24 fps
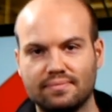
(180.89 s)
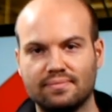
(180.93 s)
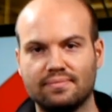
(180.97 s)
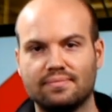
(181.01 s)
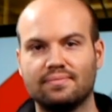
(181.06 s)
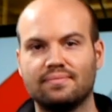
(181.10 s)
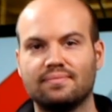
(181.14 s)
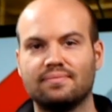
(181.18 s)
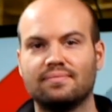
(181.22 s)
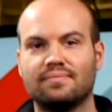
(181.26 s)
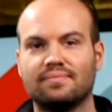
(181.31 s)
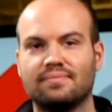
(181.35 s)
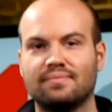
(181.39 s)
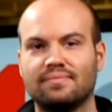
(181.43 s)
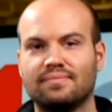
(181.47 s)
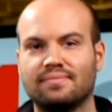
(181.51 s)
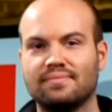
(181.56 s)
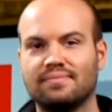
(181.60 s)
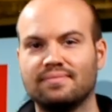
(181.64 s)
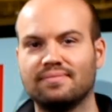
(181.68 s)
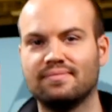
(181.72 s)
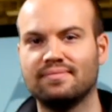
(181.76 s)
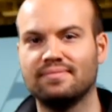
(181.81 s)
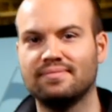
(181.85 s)

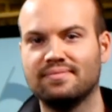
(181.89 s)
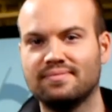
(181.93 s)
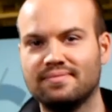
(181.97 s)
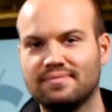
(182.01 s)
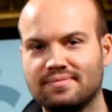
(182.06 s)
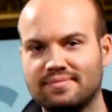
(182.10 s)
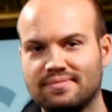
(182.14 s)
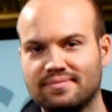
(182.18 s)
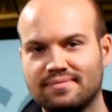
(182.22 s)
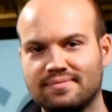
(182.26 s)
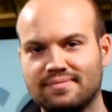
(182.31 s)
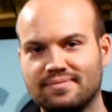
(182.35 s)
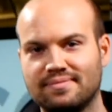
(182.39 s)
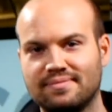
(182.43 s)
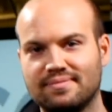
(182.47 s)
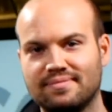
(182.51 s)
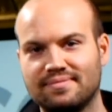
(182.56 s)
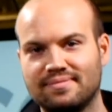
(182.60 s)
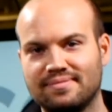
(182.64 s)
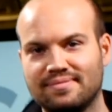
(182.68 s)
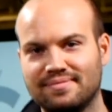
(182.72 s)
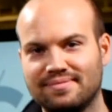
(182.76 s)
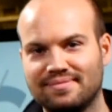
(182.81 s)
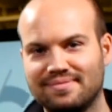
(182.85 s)

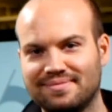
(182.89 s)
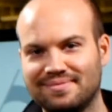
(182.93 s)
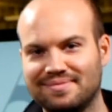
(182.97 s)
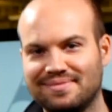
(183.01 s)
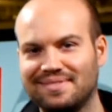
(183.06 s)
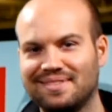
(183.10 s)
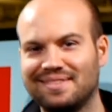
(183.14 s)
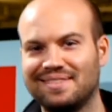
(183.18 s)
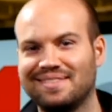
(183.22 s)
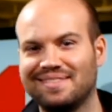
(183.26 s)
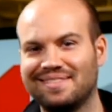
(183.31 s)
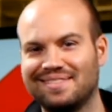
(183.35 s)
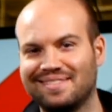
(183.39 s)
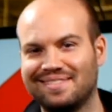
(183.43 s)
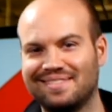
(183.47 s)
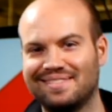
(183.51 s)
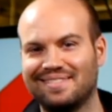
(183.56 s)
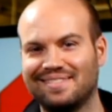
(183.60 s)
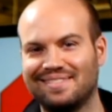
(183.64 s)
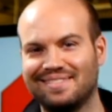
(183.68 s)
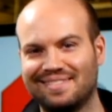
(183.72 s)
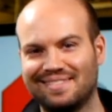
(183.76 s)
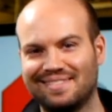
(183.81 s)
[no speech]